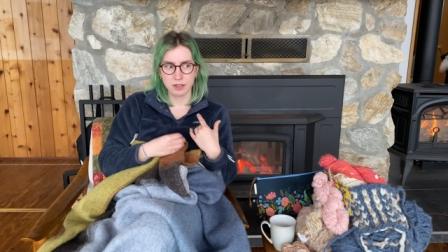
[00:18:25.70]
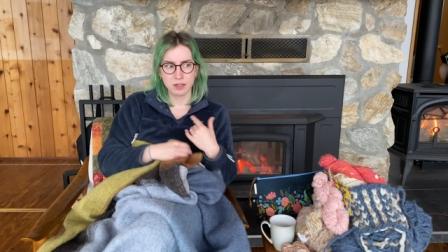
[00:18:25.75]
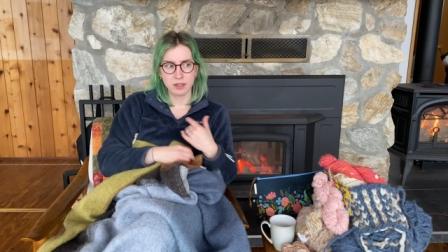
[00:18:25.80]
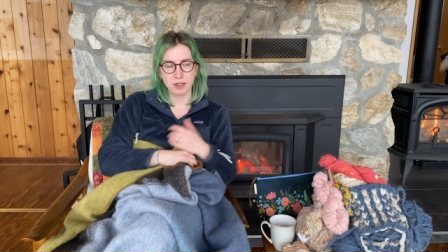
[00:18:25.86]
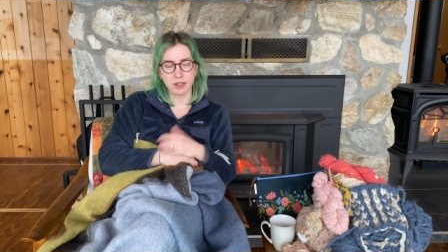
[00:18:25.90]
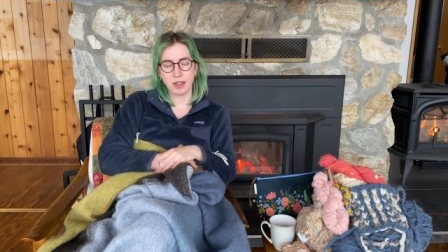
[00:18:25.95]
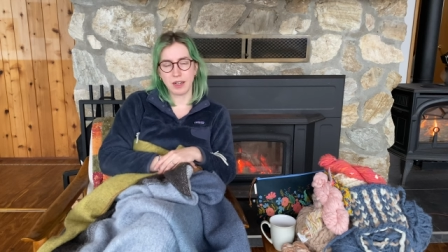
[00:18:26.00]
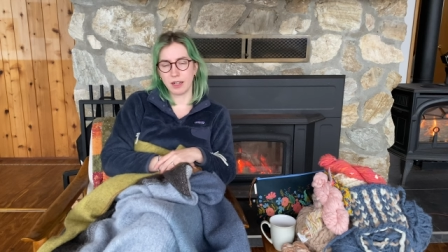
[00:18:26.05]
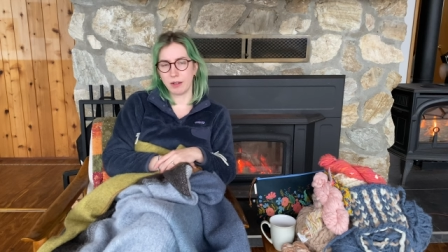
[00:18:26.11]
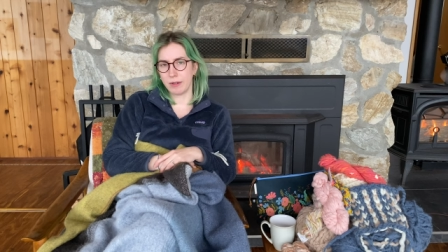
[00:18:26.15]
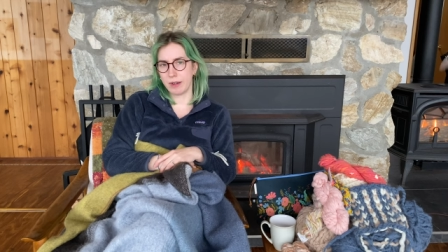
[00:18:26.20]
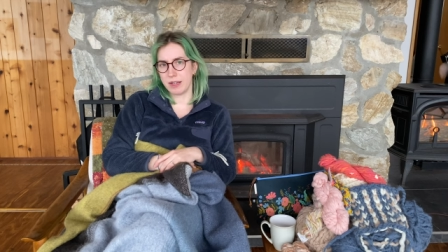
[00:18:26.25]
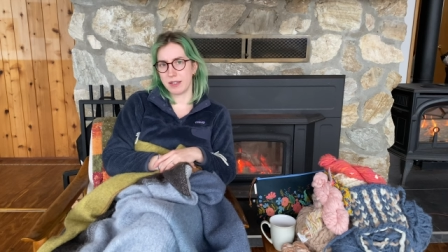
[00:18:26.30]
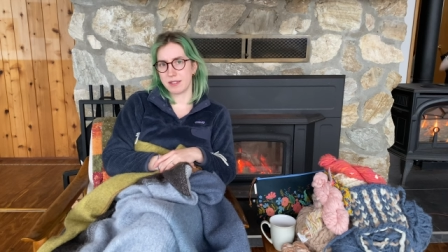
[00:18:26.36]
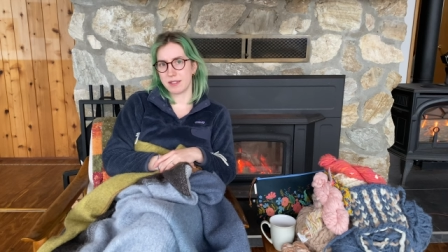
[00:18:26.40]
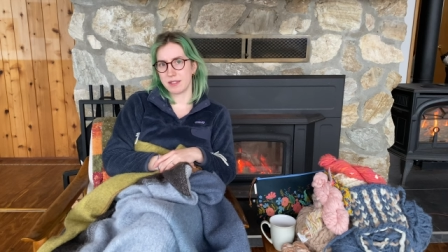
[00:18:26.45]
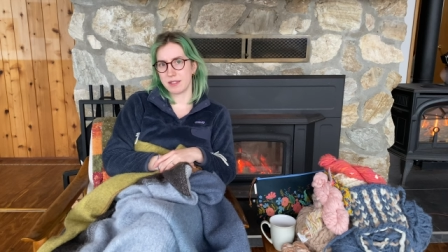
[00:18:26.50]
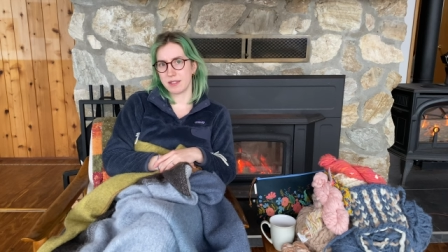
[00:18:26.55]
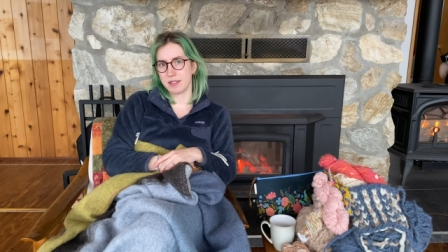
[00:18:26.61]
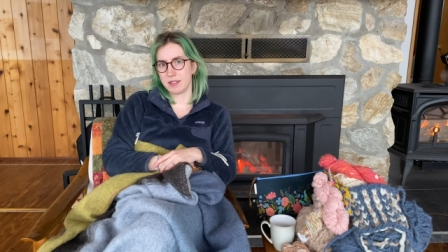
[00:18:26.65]

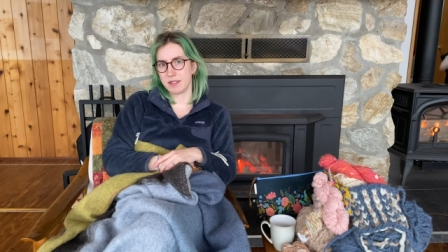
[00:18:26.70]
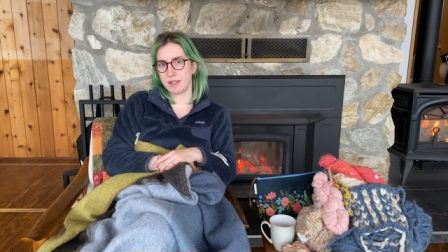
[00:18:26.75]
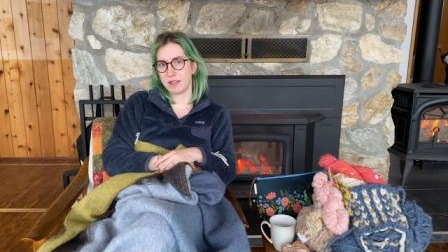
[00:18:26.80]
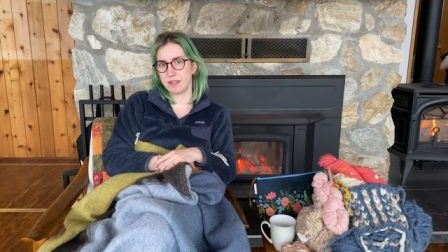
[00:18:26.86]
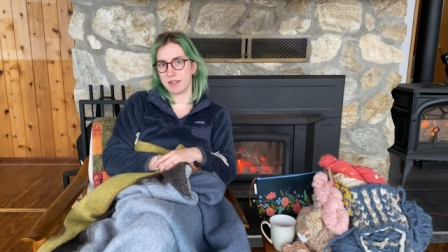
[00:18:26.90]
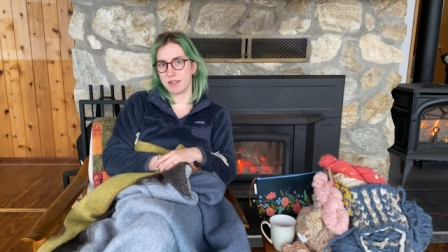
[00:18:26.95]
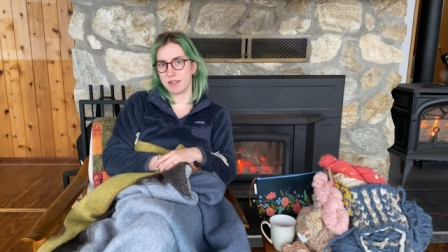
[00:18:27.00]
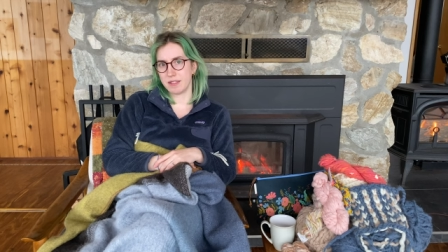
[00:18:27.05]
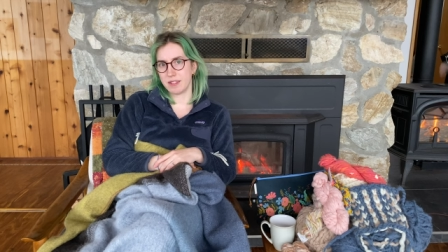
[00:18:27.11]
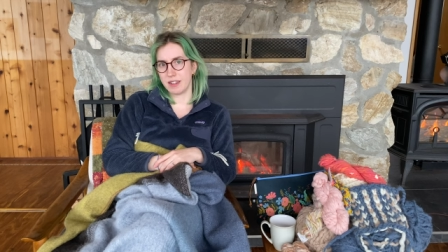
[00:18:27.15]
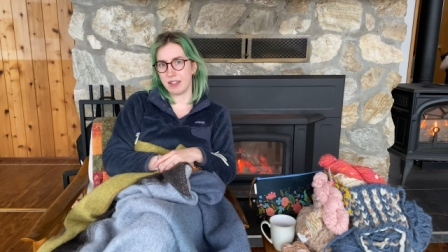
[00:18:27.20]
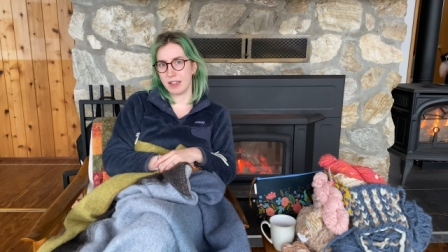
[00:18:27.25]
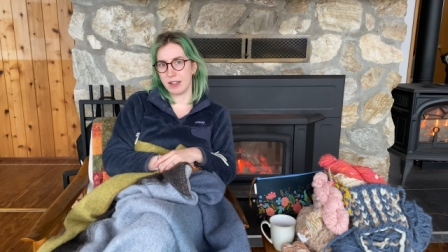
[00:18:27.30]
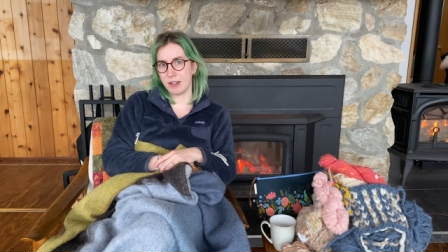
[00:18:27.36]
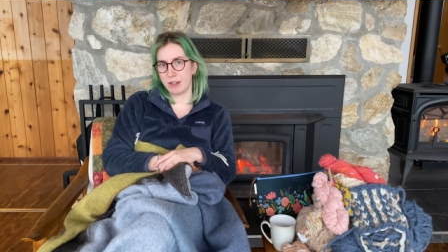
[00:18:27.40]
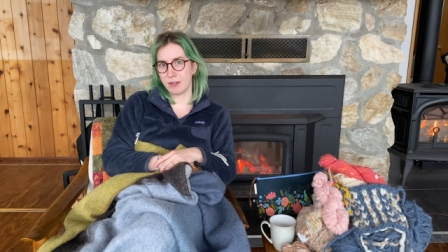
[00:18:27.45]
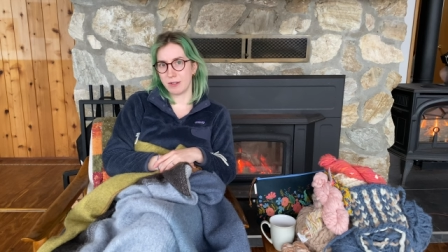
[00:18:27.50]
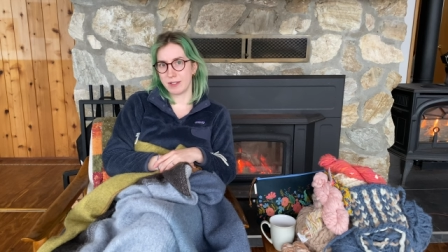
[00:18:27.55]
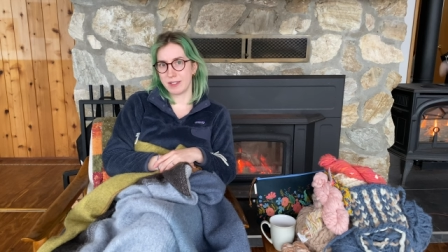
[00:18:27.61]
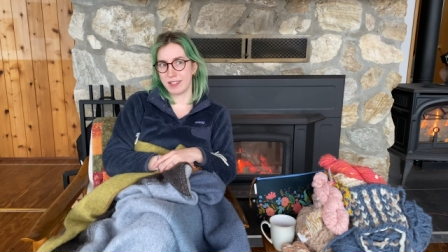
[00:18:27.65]
Anyways, I
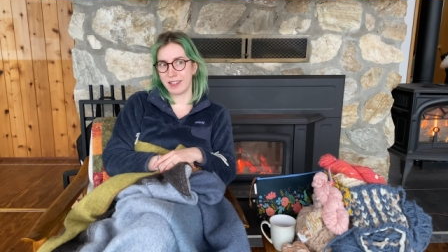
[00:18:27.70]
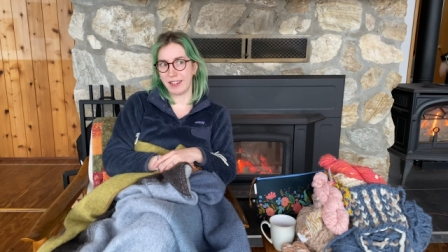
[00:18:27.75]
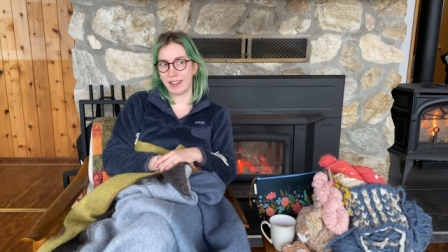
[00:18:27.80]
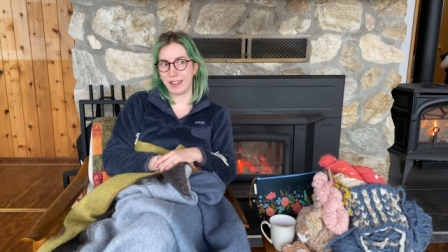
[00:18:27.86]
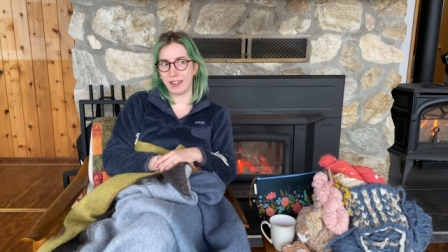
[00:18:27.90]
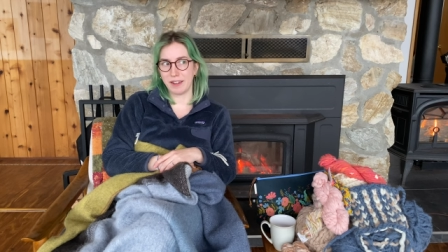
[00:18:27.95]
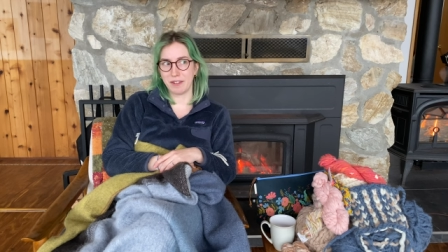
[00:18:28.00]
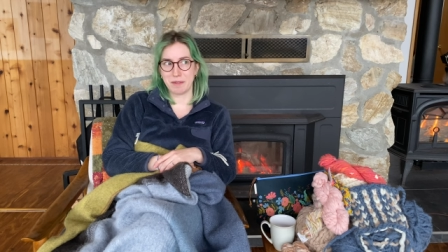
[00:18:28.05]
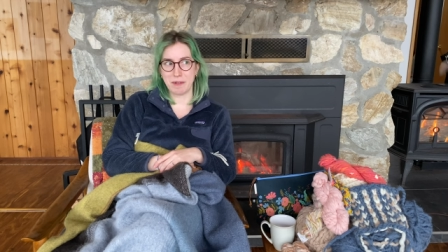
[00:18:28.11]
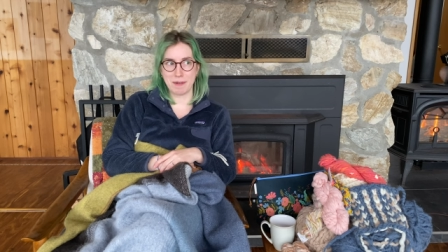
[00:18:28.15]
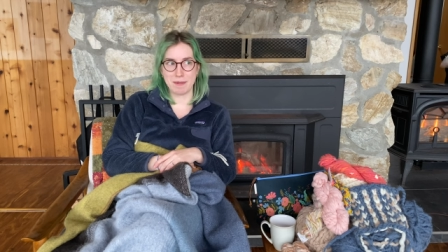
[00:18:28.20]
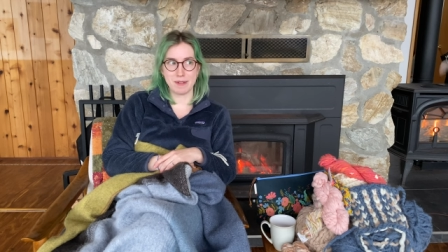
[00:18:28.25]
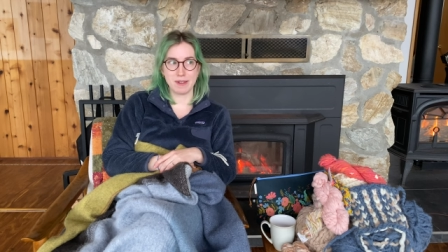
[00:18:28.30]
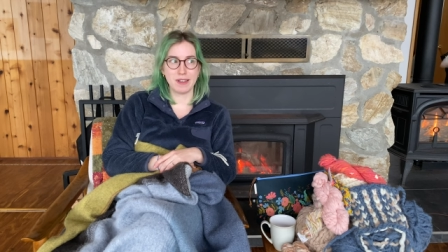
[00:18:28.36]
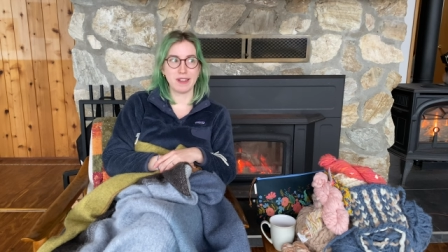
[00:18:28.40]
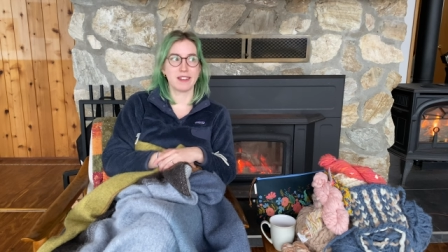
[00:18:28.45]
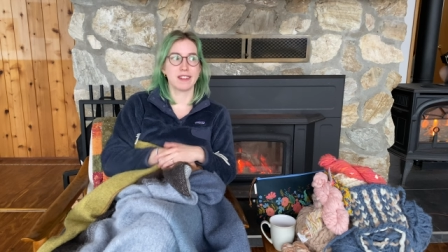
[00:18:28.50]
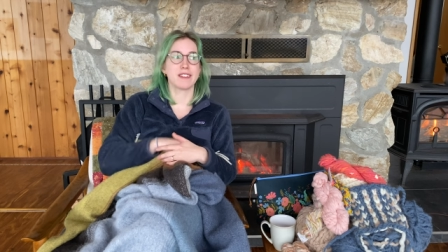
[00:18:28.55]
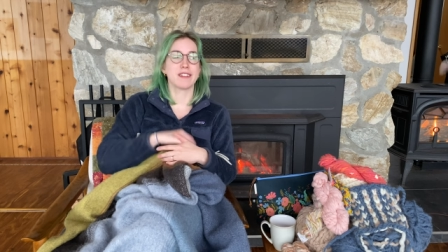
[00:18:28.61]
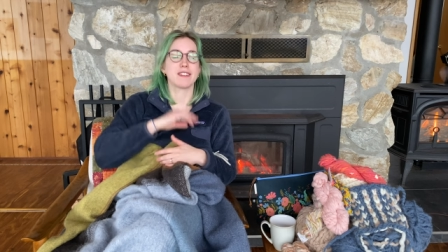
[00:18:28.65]
was thinking maybe
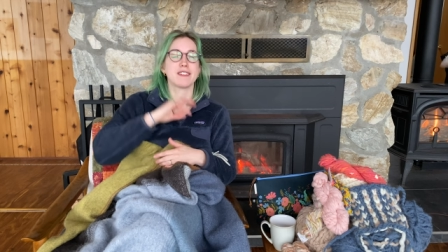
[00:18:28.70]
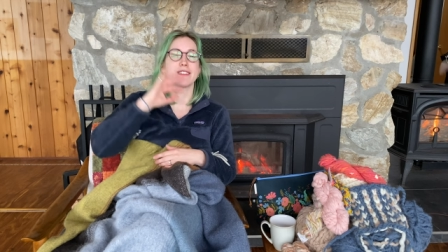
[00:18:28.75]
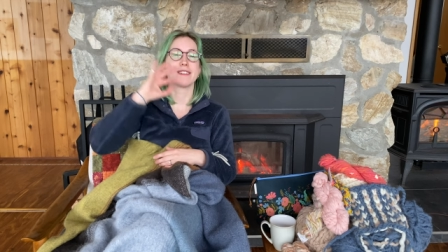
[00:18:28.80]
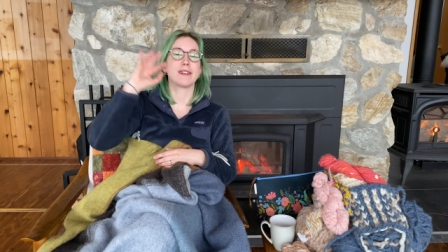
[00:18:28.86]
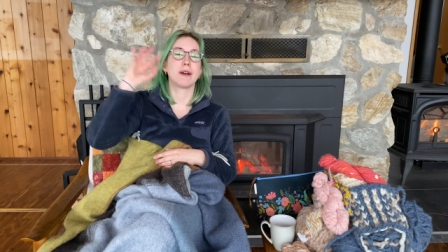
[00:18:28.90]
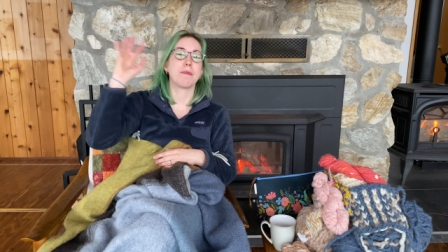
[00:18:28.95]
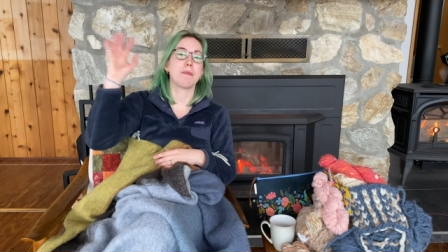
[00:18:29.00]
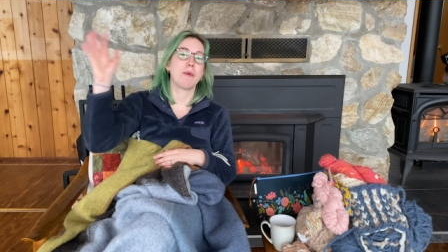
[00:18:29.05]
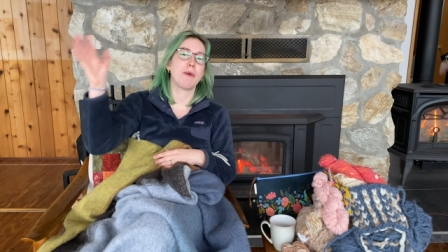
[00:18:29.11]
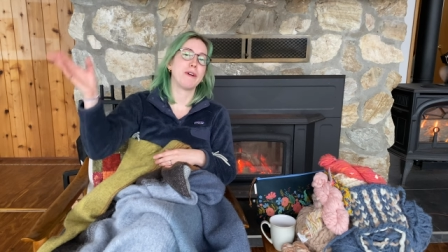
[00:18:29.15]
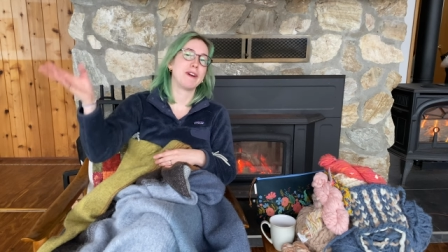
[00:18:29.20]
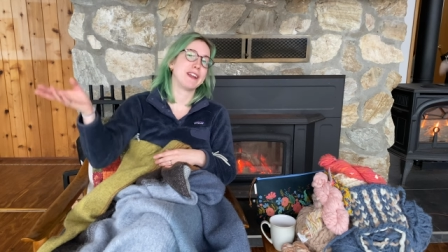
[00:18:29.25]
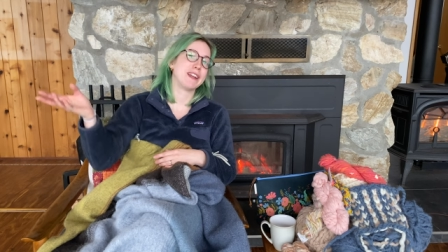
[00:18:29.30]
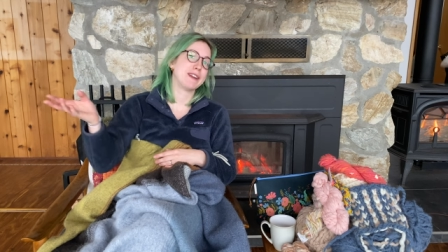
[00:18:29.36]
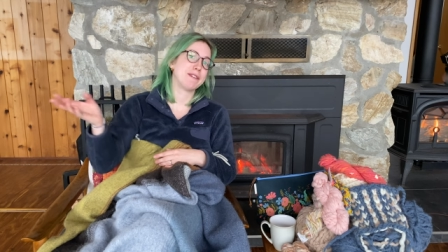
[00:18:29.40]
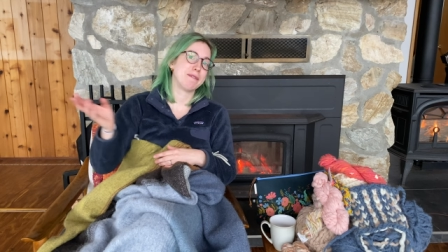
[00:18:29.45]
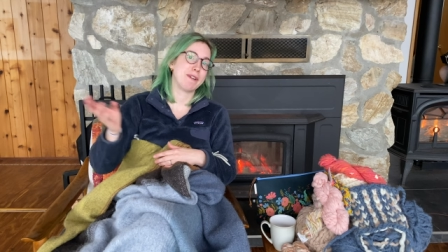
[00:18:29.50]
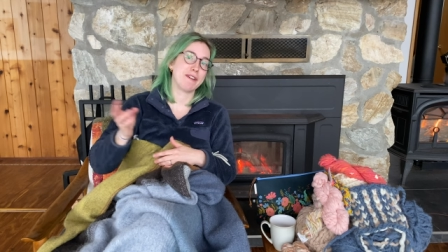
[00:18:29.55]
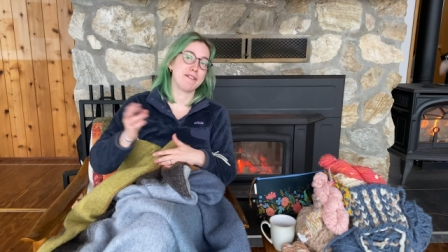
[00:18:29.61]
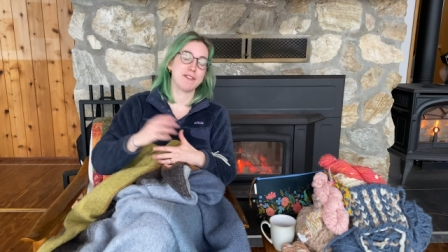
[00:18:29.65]
at some point in
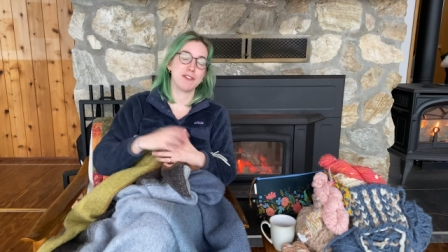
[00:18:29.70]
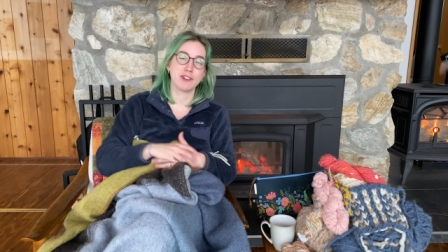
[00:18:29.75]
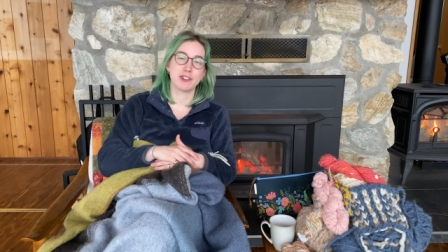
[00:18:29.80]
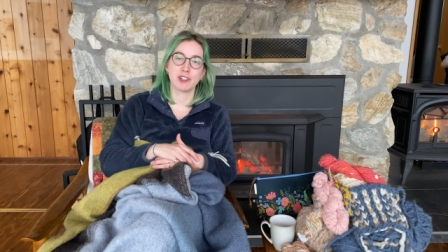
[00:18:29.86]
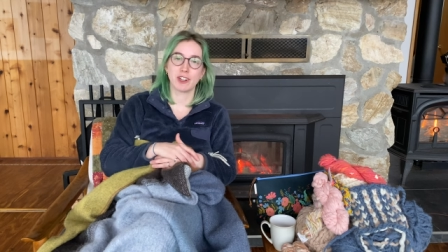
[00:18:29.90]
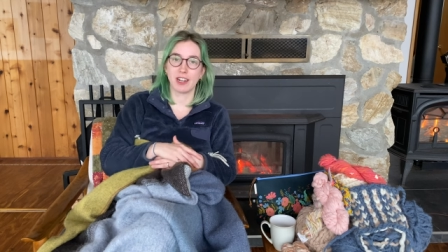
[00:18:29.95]
my future,